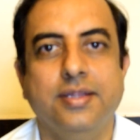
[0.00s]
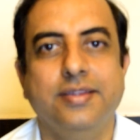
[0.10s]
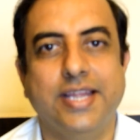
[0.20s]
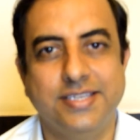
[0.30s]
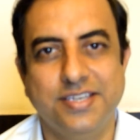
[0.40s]

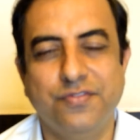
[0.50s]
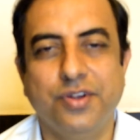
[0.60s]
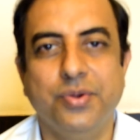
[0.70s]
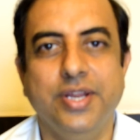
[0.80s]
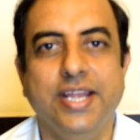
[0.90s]
That's it for
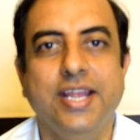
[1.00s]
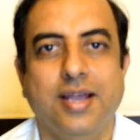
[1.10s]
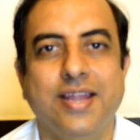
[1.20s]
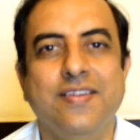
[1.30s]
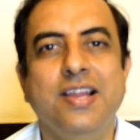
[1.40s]
today.
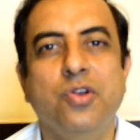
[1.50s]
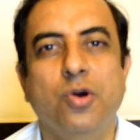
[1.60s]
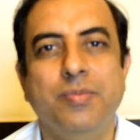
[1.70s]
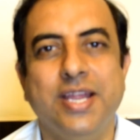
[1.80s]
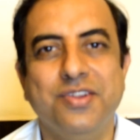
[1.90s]
I really
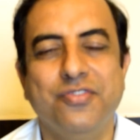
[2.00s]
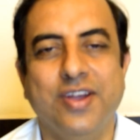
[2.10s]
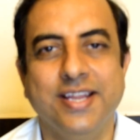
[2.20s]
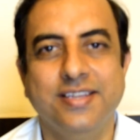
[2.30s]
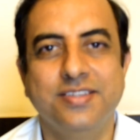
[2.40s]
hope that you
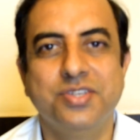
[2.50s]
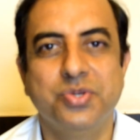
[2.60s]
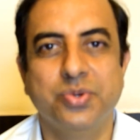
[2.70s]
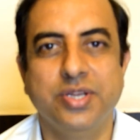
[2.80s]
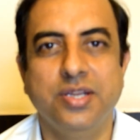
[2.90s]
find this
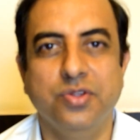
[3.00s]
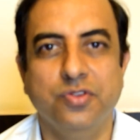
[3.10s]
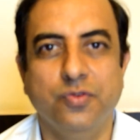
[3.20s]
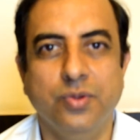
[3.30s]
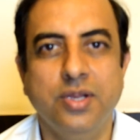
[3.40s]
tutorial
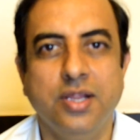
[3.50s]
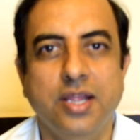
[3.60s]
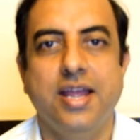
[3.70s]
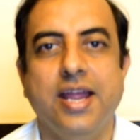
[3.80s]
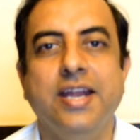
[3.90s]
useful.
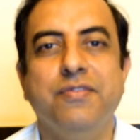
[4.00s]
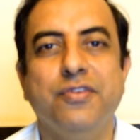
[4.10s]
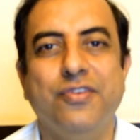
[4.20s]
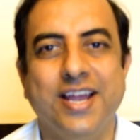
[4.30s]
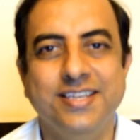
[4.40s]
And if you
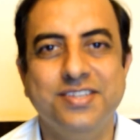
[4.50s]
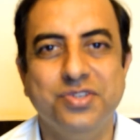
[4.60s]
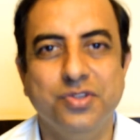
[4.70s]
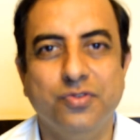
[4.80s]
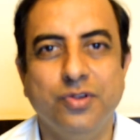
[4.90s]
find this
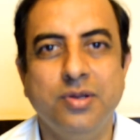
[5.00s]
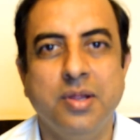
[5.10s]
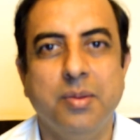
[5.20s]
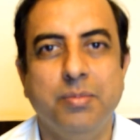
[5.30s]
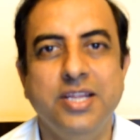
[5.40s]
useful,
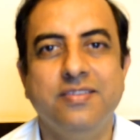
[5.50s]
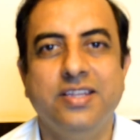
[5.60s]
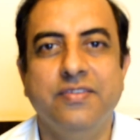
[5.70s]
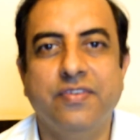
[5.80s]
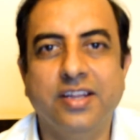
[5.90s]
please
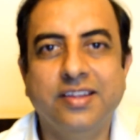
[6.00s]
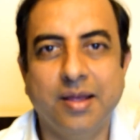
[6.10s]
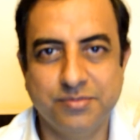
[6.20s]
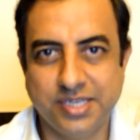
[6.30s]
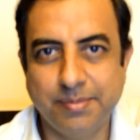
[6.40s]
give a
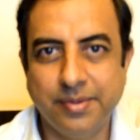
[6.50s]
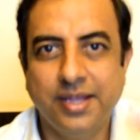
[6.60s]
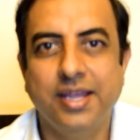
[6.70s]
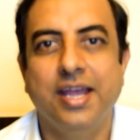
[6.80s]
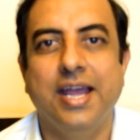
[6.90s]
thumbs up
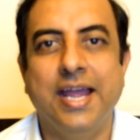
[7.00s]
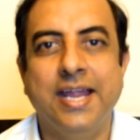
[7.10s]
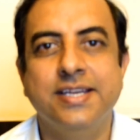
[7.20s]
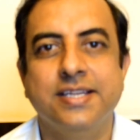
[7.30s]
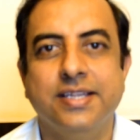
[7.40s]

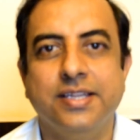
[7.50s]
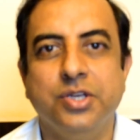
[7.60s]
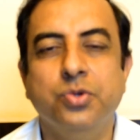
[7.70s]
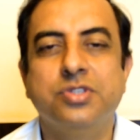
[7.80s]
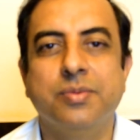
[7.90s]
and
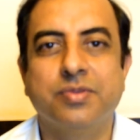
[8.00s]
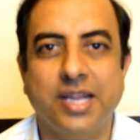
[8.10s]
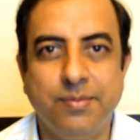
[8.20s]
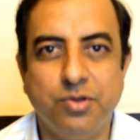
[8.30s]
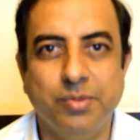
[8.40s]
do
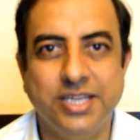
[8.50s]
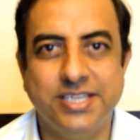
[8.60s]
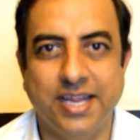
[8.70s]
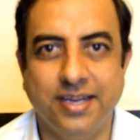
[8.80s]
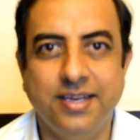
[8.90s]
subscribe to my
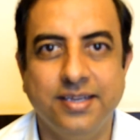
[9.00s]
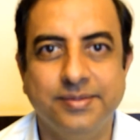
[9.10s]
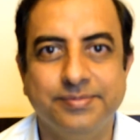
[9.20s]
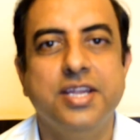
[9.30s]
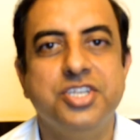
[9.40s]
channel.
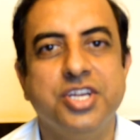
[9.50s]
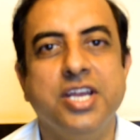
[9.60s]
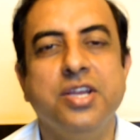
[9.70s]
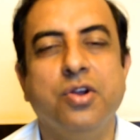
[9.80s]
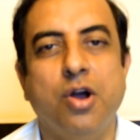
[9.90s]

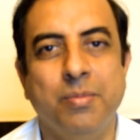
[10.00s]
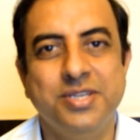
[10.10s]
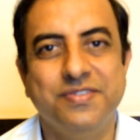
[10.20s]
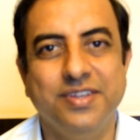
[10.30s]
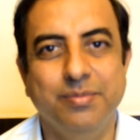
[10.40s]
Share your
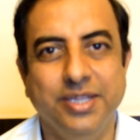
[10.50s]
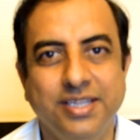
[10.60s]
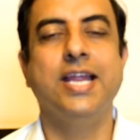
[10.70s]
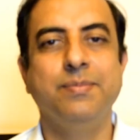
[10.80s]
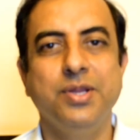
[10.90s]
comments with me.
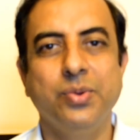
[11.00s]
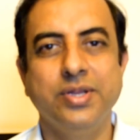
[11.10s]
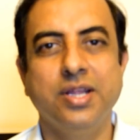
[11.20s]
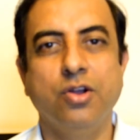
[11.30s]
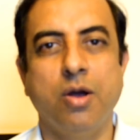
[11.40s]
Let me know
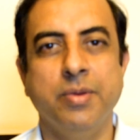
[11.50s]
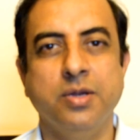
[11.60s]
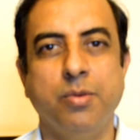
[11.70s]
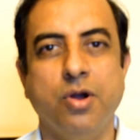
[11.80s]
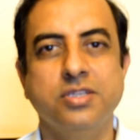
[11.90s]
in the
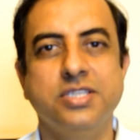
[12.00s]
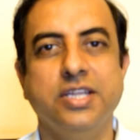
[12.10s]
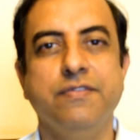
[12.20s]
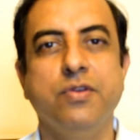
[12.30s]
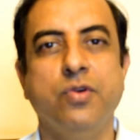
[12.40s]
comment box
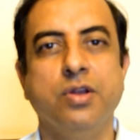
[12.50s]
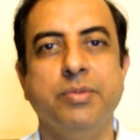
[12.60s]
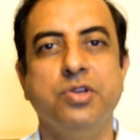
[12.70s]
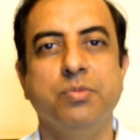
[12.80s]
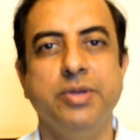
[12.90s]
if you want
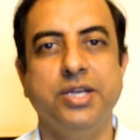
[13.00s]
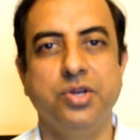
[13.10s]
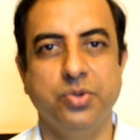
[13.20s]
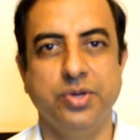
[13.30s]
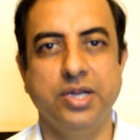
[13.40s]
me to make
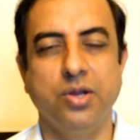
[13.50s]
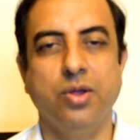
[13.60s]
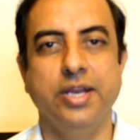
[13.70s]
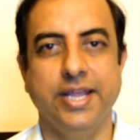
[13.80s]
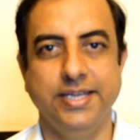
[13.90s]
tutorial
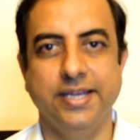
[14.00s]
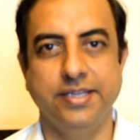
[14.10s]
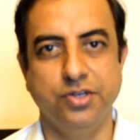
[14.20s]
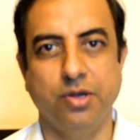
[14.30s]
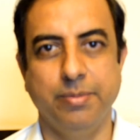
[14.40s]
on any
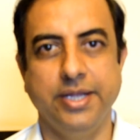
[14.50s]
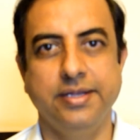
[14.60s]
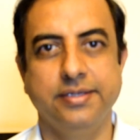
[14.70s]
other topic.